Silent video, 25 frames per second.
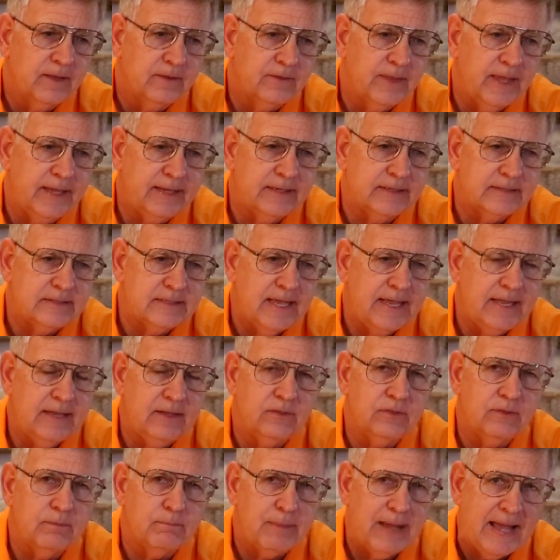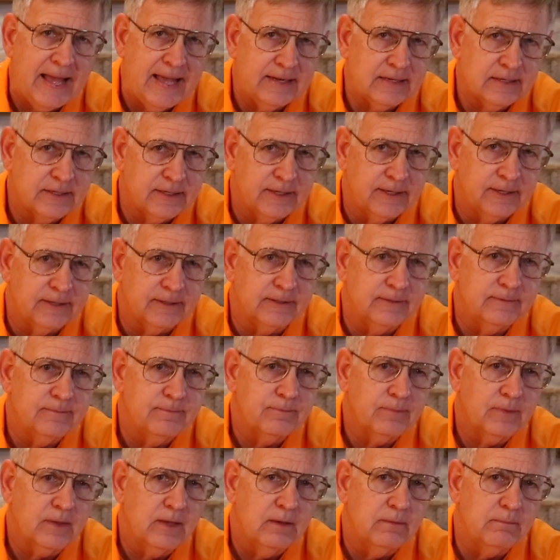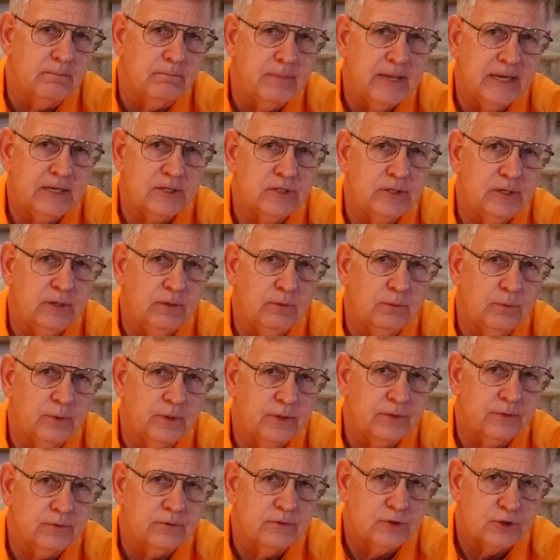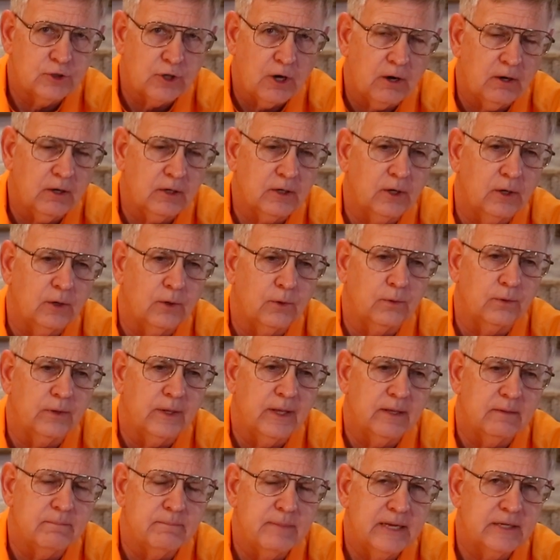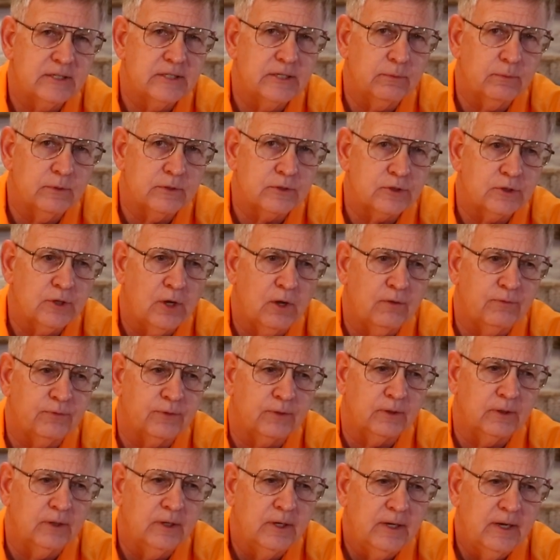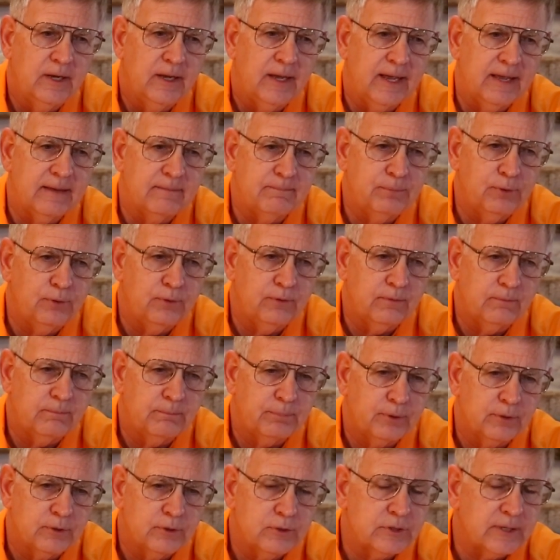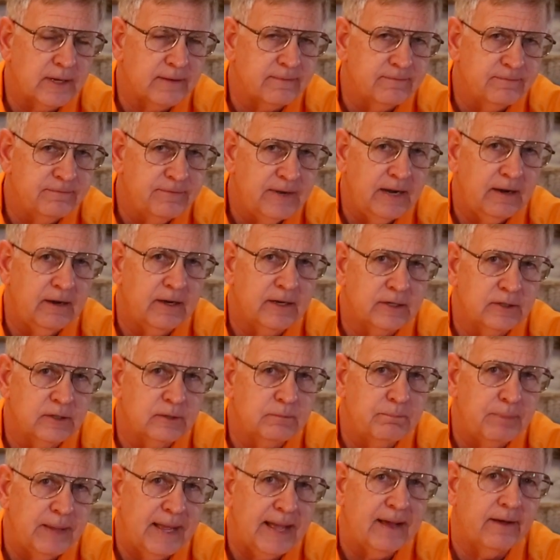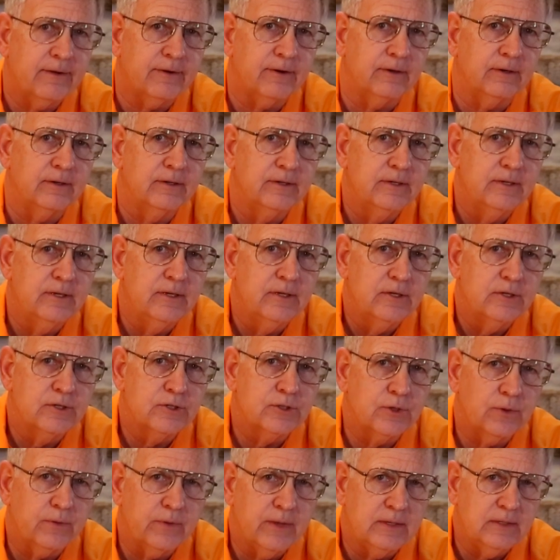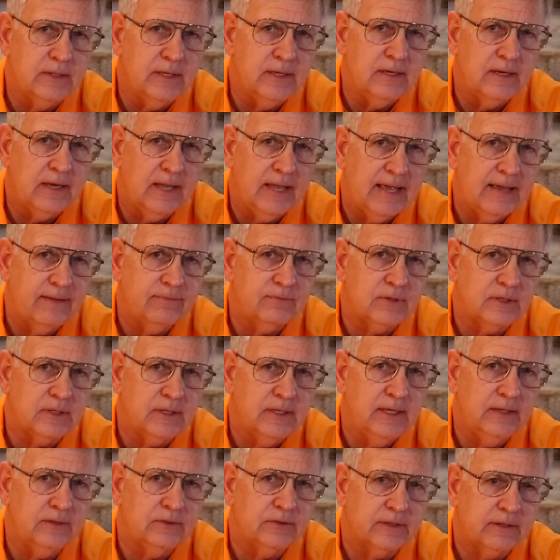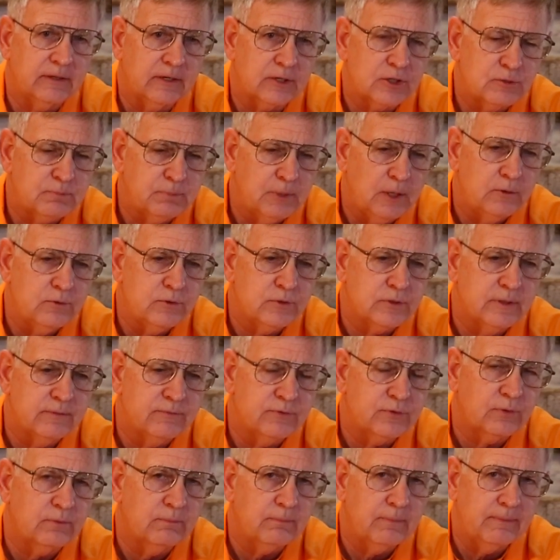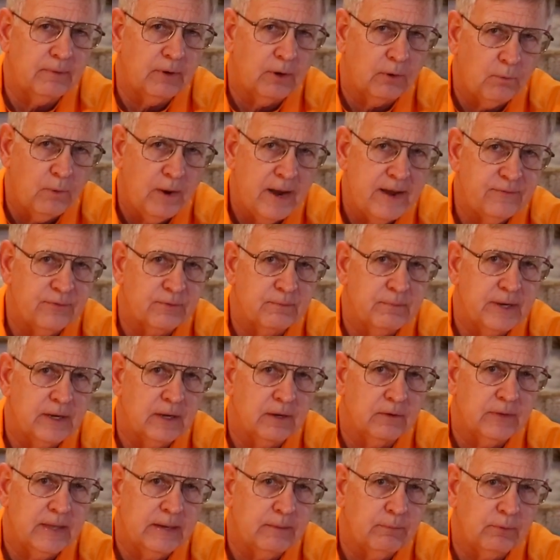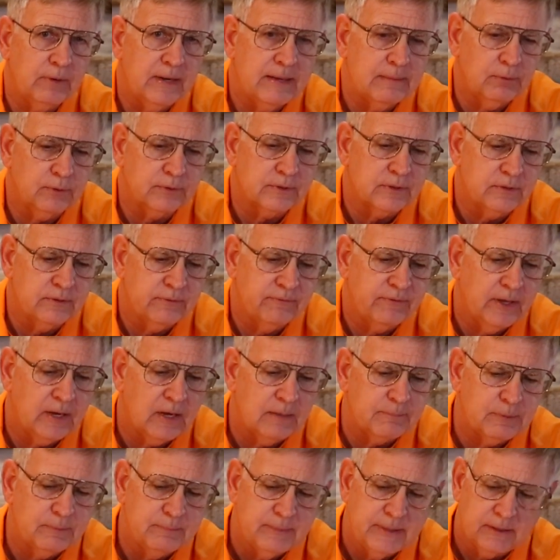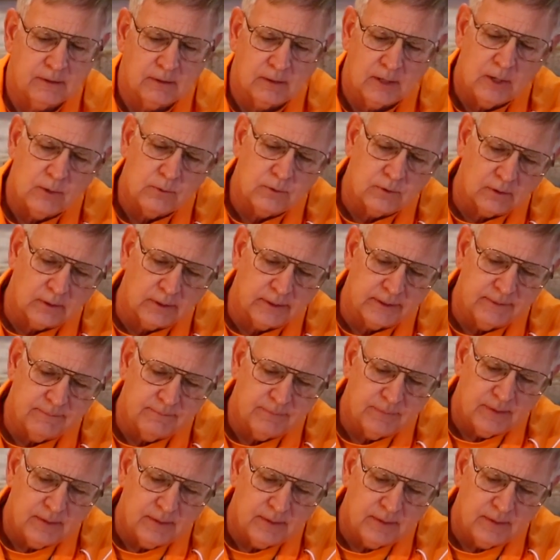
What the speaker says: They could take the bat dung, mix it with charcoal, and mix it with sulfur, and produce a very good powder. So they didn't have to get their explosives from away from here. They were able to develop them here locally.